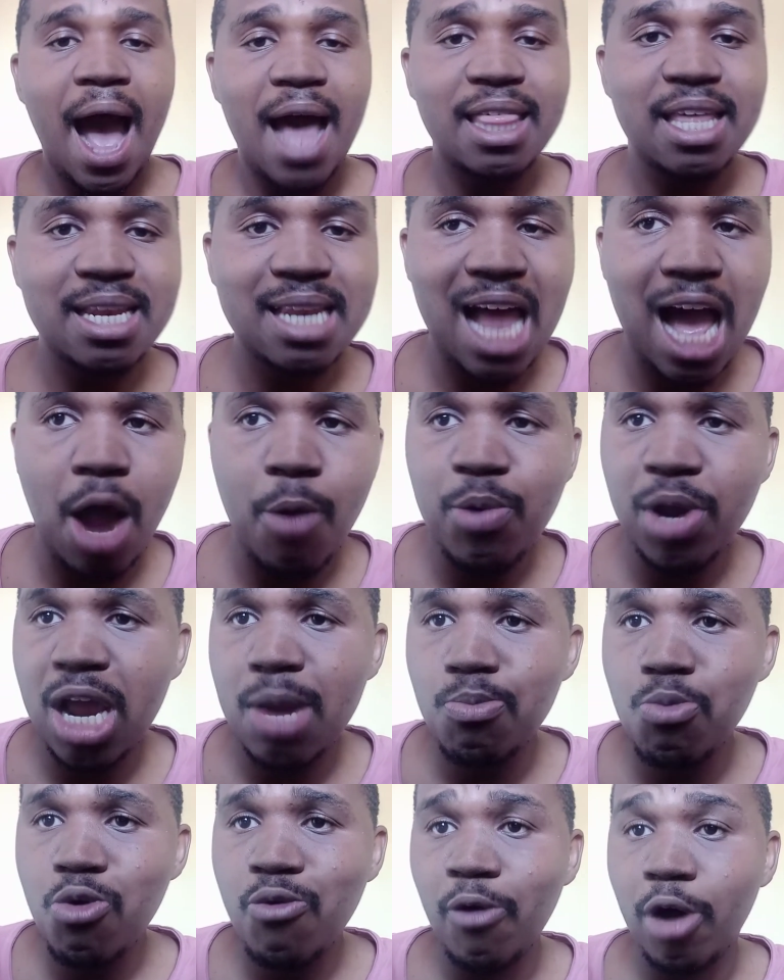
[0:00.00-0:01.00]
I think now we
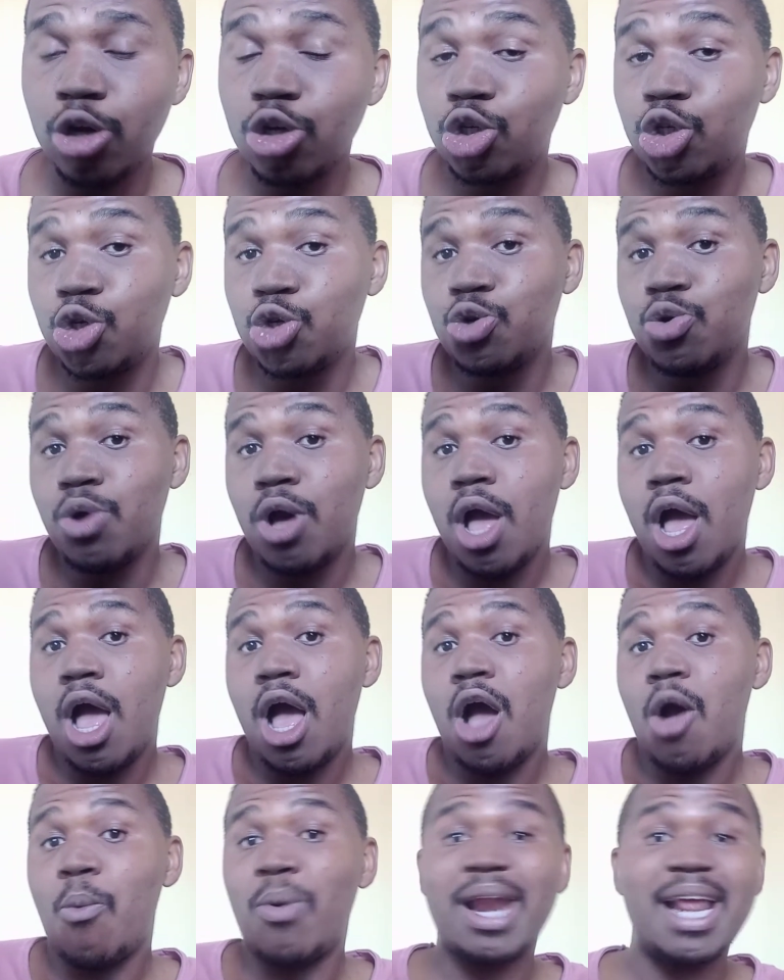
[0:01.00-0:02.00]
can move on to
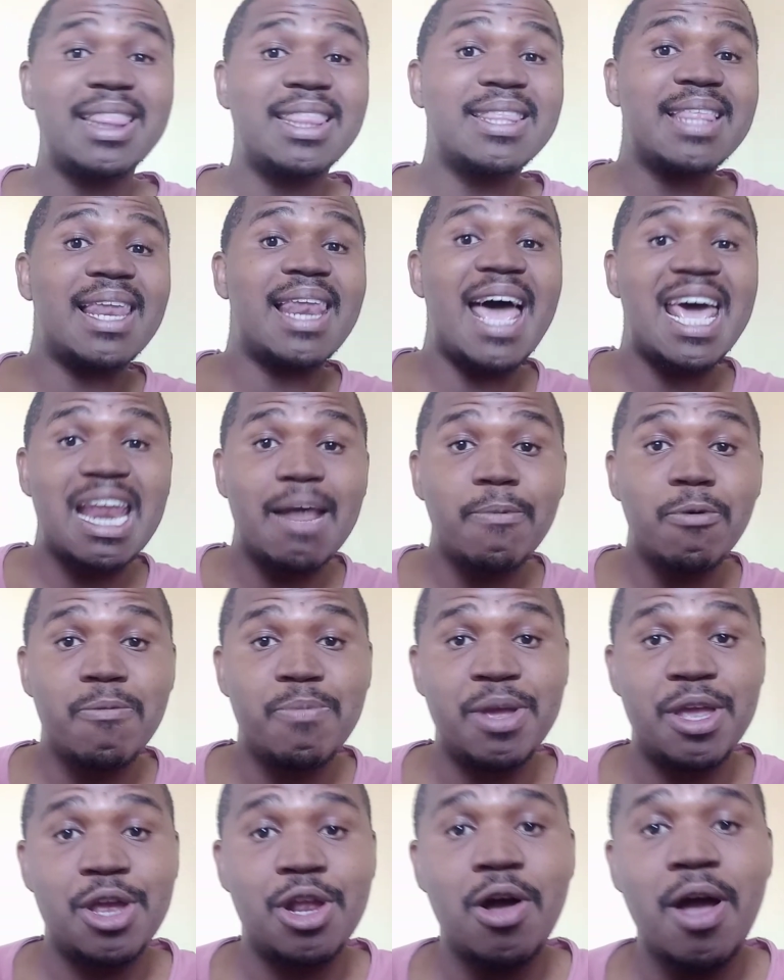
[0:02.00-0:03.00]
what I think the lineup
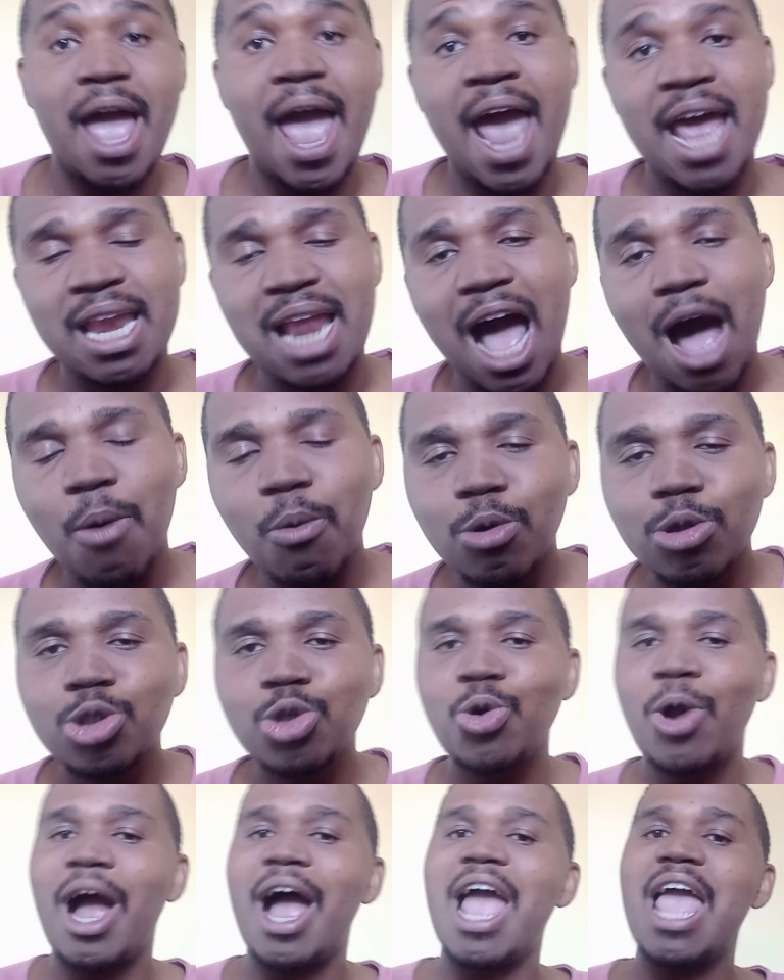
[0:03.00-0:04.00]
will be, you know. And I will
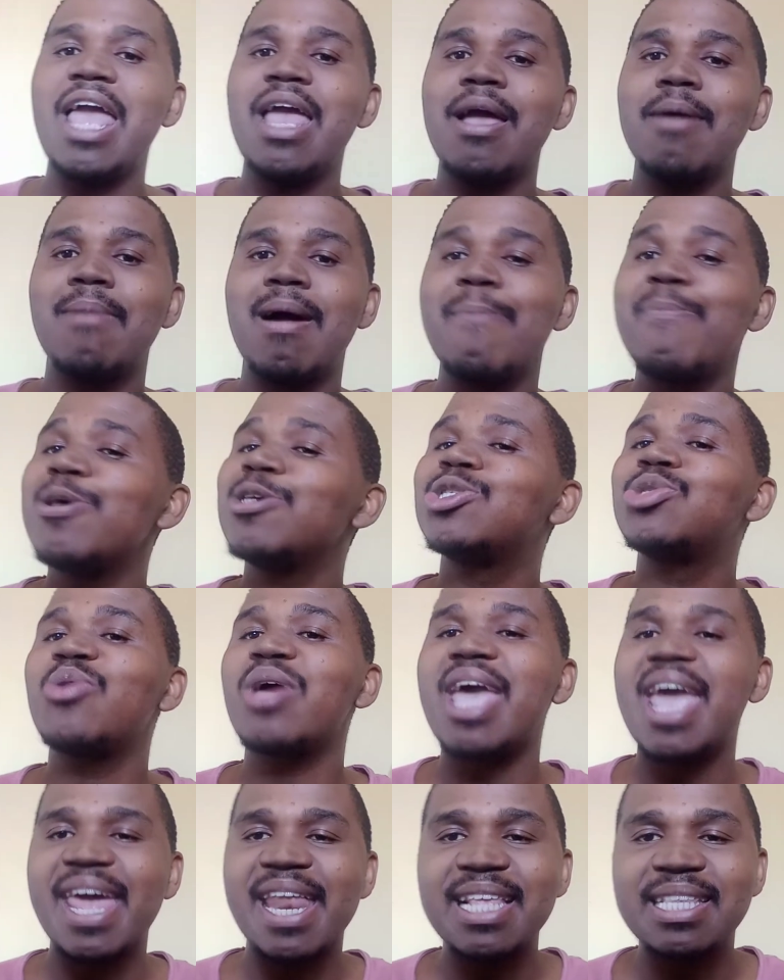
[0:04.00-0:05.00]
try my best
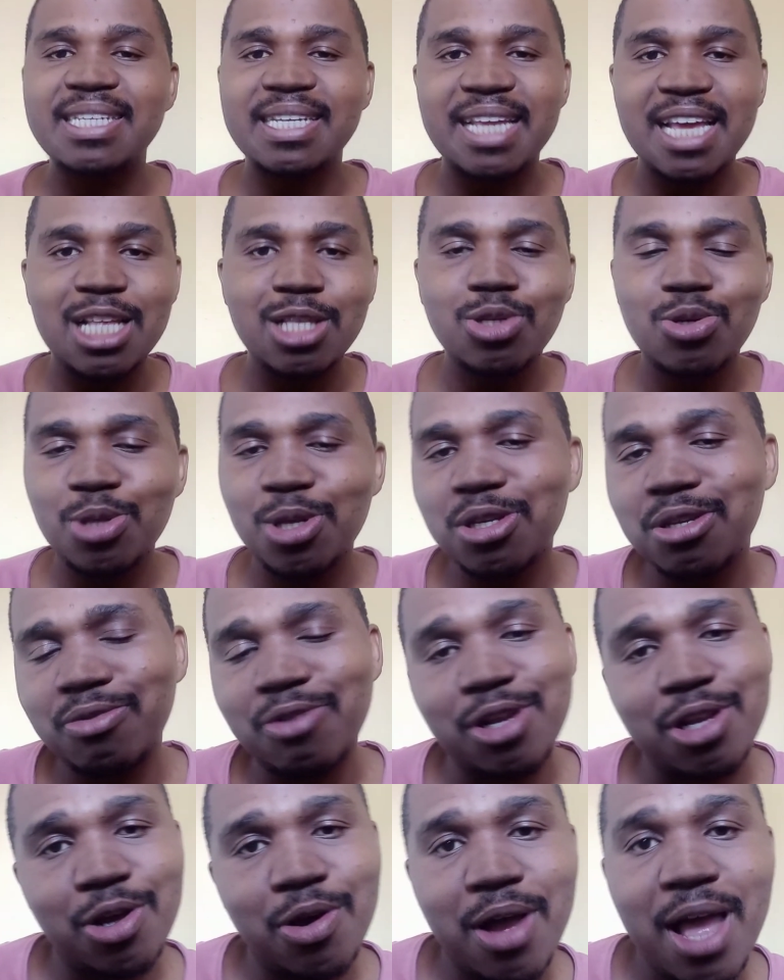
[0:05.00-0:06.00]
to edit it into this
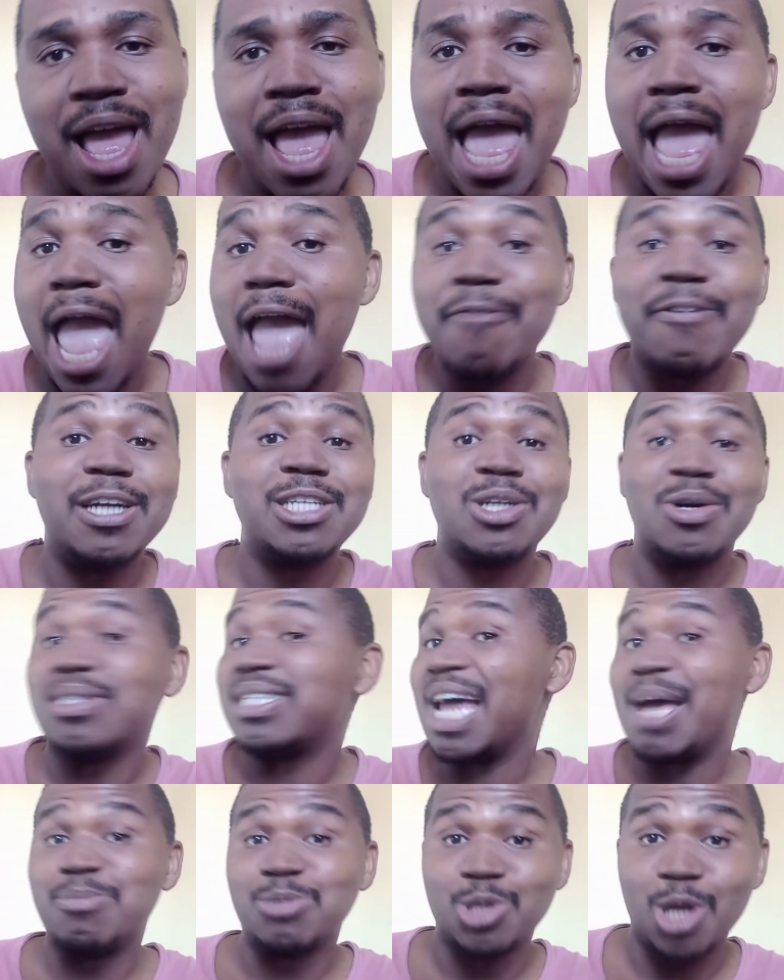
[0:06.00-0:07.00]
video. If I
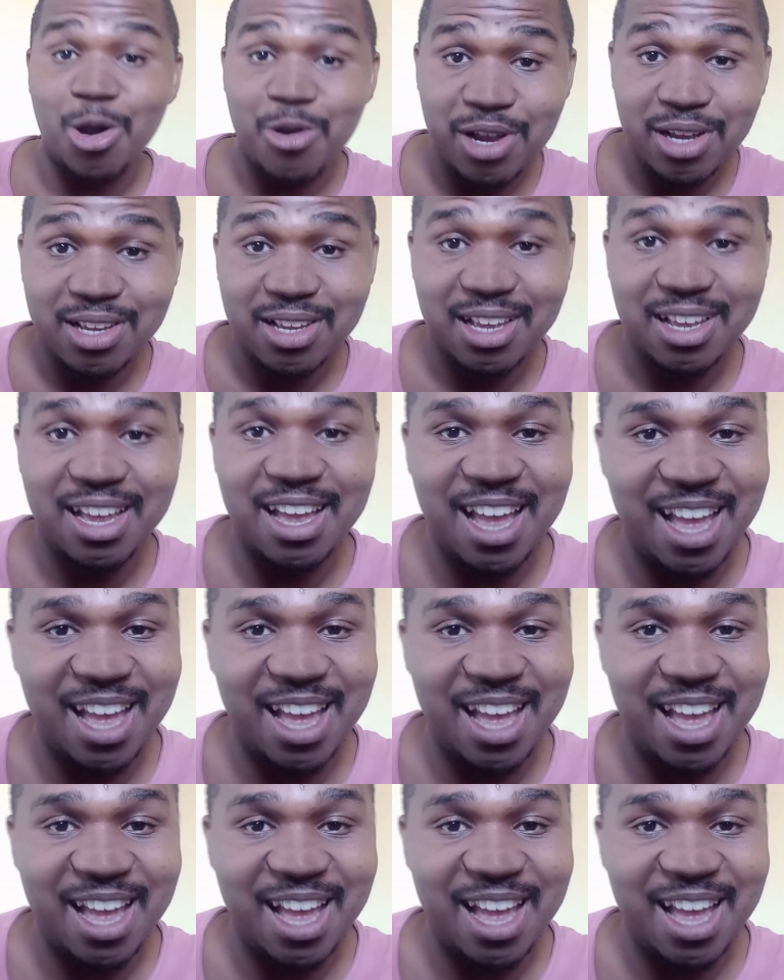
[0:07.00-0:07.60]
don't, I'm sorry.